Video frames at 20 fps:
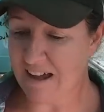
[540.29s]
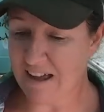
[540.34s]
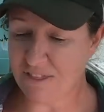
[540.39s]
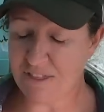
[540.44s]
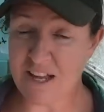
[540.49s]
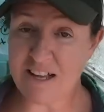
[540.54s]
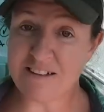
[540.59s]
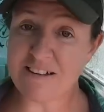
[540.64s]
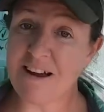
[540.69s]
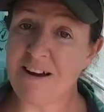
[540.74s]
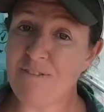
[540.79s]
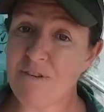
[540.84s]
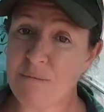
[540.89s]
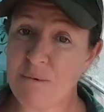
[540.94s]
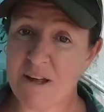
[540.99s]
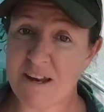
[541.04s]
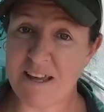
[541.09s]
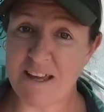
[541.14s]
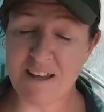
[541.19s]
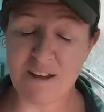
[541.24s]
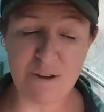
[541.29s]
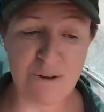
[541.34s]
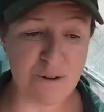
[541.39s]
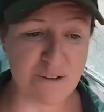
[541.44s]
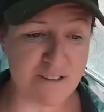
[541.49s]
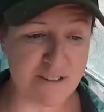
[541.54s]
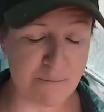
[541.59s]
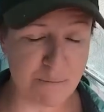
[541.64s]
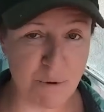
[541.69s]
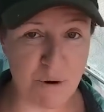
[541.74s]
Thanks to everybody who
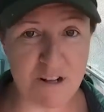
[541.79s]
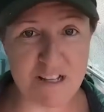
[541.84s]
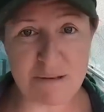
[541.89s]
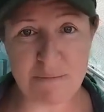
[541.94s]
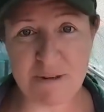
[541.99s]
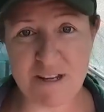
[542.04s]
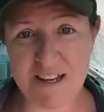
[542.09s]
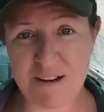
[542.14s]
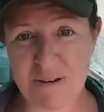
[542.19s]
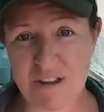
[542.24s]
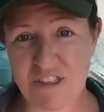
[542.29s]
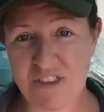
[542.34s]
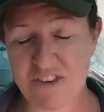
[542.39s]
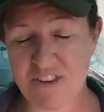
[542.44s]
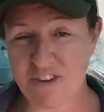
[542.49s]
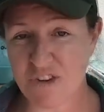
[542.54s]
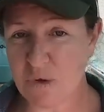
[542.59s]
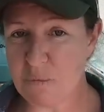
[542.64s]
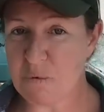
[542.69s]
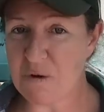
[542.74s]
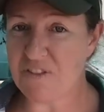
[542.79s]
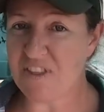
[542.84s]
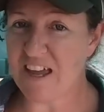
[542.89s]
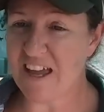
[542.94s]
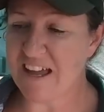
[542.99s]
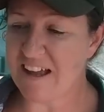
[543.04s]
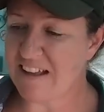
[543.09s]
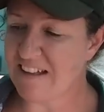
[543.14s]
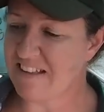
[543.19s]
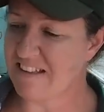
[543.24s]
supports me with super
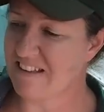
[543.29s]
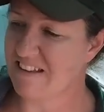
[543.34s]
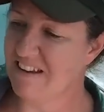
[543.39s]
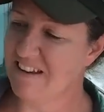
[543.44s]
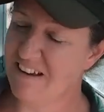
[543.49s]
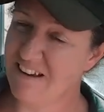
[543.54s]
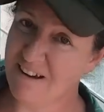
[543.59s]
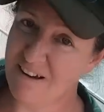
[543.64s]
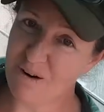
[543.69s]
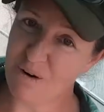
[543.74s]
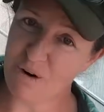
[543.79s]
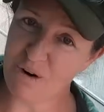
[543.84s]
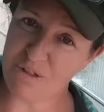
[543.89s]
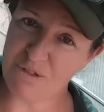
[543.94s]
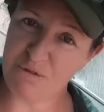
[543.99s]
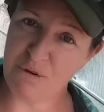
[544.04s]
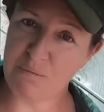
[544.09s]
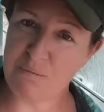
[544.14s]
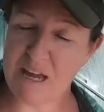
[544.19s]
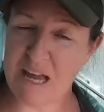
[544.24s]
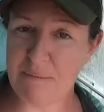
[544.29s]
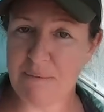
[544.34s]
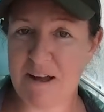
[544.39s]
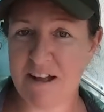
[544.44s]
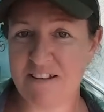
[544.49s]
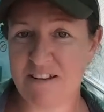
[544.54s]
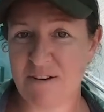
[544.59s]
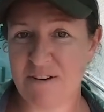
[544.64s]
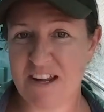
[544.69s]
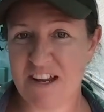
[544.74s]
thanks or through
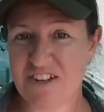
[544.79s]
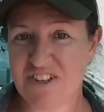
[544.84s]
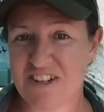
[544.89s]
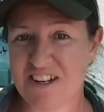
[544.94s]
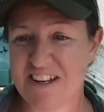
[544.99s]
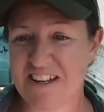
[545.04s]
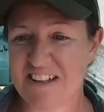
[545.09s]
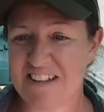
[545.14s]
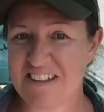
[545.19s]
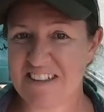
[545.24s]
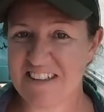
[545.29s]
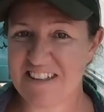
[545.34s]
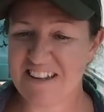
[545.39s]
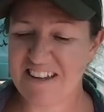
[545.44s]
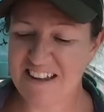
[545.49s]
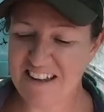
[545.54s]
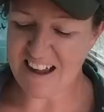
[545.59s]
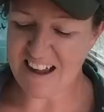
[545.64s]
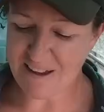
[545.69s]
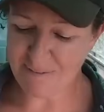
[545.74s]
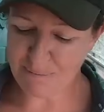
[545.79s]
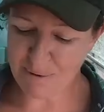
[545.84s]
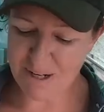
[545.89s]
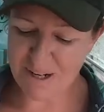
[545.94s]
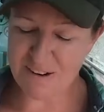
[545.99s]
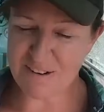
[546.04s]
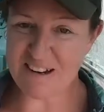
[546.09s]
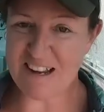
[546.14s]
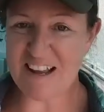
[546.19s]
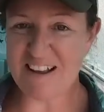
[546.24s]
PayPal donations. I've put
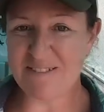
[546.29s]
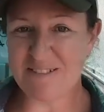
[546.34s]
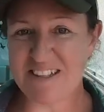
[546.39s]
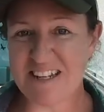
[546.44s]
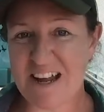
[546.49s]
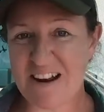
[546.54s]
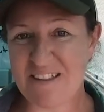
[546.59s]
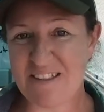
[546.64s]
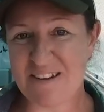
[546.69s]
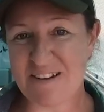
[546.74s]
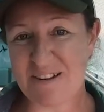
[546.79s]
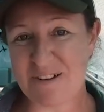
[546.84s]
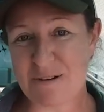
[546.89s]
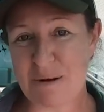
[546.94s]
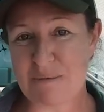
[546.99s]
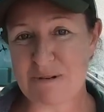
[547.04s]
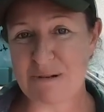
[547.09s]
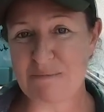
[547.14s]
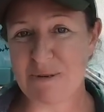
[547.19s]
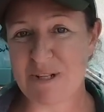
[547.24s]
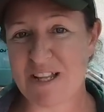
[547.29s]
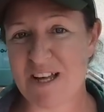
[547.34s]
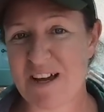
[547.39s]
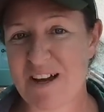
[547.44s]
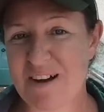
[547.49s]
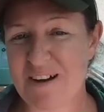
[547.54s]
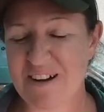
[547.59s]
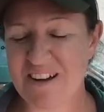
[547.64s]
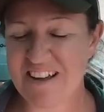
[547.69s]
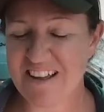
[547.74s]
your names down in the description
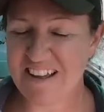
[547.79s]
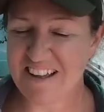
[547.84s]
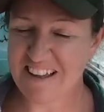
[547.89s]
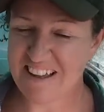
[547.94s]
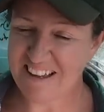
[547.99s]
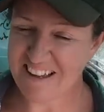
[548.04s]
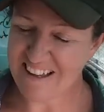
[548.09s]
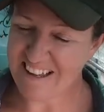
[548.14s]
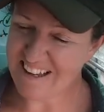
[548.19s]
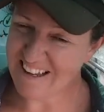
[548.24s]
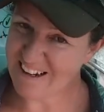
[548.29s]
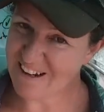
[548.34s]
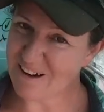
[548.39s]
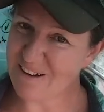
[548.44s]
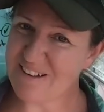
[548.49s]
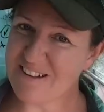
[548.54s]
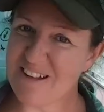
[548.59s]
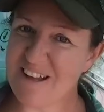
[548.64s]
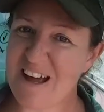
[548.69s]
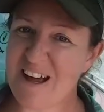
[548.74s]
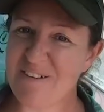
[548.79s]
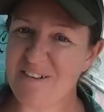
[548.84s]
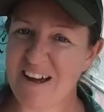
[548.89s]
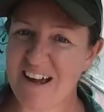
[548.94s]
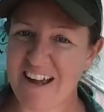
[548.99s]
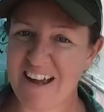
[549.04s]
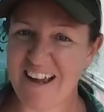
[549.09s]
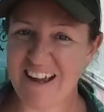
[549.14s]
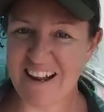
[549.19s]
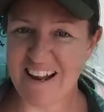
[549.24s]
below. It goes a long
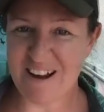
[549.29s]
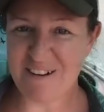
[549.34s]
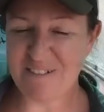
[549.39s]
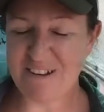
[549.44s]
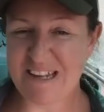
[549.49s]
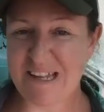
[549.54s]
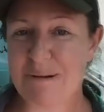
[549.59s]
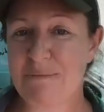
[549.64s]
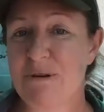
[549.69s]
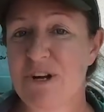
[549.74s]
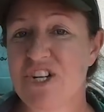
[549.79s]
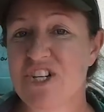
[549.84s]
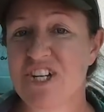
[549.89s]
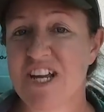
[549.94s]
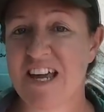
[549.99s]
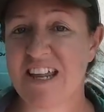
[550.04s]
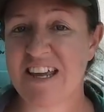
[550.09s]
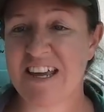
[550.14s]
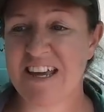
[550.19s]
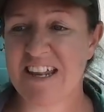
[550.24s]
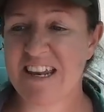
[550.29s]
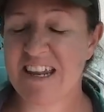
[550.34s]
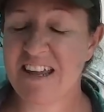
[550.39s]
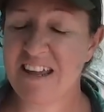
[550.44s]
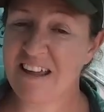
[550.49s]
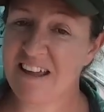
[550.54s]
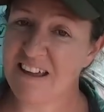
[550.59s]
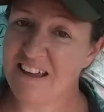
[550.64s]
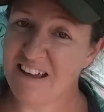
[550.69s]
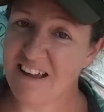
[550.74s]
way, and I really appreciate it.
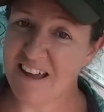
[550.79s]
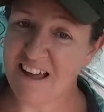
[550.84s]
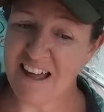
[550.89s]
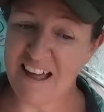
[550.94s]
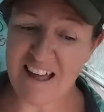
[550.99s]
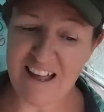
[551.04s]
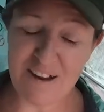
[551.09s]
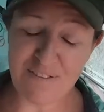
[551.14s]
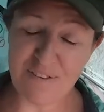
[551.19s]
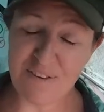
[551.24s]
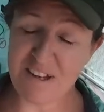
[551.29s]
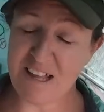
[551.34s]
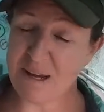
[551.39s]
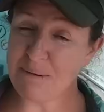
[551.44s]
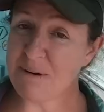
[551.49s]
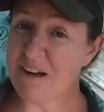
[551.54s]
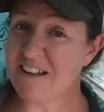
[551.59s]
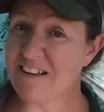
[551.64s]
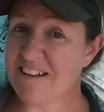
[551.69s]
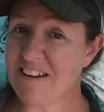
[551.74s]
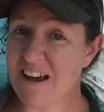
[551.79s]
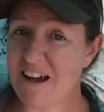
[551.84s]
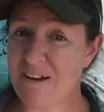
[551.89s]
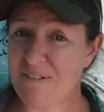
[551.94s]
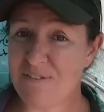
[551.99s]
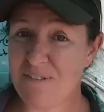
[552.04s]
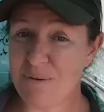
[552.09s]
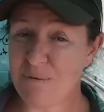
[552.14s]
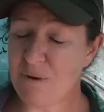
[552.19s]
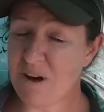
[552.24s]
If you like my
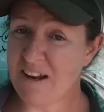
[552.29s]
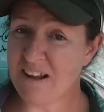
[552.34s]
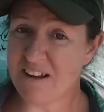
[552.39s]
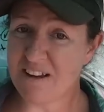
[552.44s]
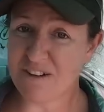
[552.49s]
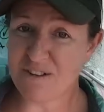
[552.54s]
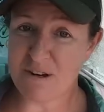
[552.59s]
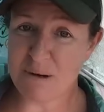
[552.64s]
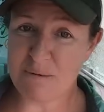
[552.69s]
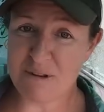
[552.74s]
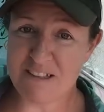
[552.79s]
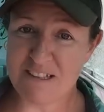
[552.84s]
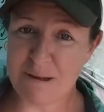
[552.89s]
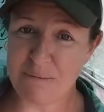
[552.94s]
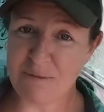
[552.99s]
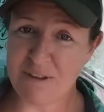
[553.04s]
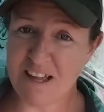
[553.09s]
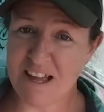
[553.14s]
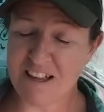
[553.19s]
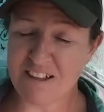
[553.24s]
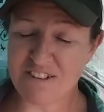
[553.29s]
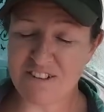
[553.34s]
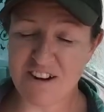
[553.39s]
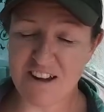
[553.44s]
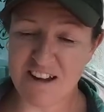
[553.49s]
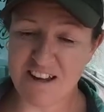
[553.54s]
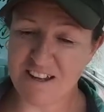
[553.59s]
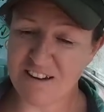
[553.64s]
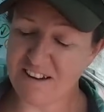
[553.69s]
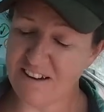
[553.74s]
stuff and want to contribute something
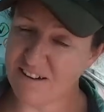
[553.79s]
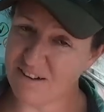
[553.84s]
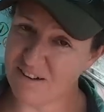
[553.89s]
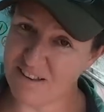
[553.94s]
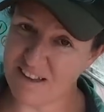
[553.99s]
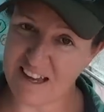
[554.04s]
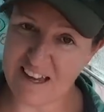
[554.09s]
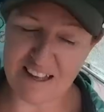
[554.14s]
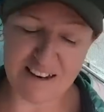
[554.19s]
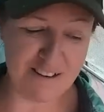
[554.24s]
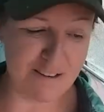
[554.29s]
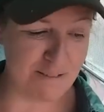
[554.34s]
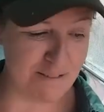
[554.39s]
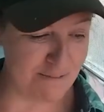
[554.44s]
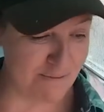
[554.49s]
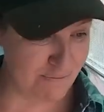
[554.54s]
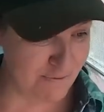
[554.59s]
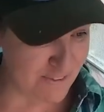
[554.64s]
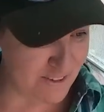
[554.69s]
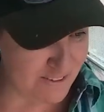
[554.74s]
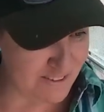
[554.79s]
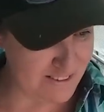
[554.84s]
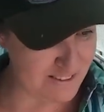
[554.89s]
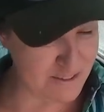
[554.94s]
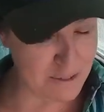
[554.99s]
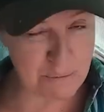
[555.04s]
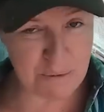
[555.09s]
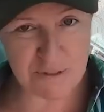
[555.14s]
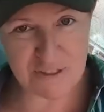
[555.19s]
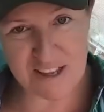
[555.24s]
extra, you can do that. There's a
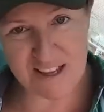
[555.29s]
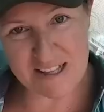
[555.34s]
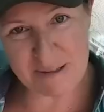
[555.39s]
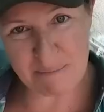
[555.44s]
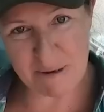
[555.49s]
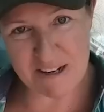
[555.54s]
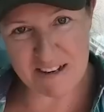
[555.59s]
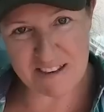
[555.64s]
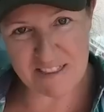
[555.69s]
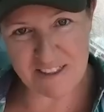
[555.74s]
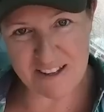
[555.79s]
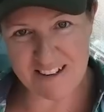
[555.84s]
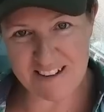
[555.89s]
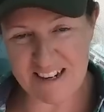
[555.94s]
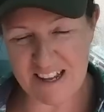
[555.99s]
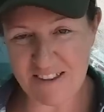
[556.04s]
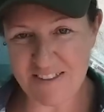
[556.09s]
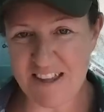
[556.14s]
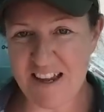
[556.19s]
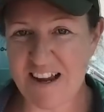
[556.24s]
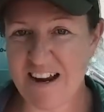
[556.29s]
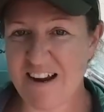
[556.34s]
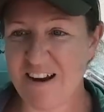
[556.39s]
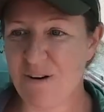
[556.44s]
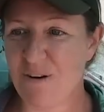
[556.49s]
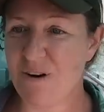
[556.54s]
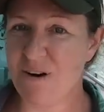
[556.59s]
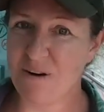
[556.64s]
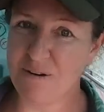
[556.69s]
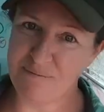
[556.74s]
super thanks button thing down there,
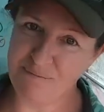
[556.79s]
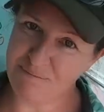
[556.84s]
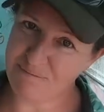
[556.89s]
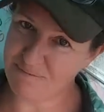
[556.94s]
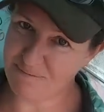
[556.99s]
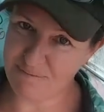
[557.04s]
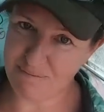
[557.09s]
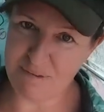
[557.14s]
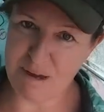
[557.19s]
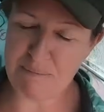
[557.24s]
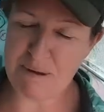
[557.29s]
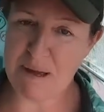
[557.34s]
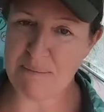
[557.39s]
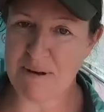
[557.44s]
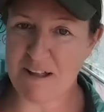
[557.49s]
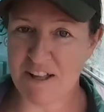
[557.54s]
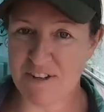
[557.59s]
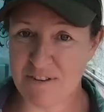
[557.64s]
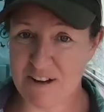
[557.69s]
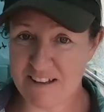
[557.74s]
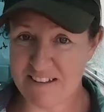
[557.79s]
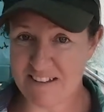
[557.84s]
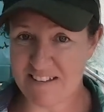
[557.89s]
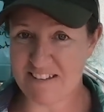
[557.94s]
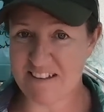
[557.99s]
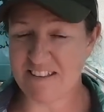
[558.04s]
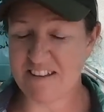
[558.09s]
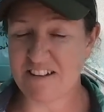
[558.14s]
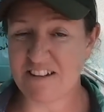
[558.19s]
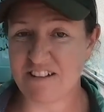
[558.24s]
or my PayPal address is
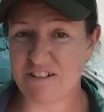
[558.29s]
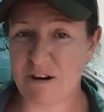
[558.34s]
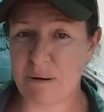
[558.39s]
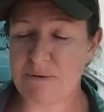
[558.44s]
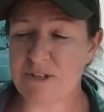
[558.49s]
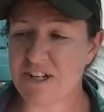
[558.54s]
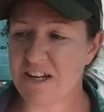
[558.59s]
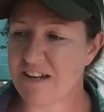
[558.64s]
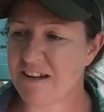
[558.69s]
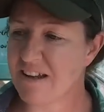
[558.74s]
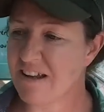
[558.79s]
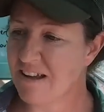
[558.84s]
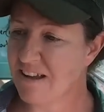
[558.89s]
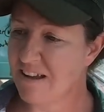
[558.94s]
in the description.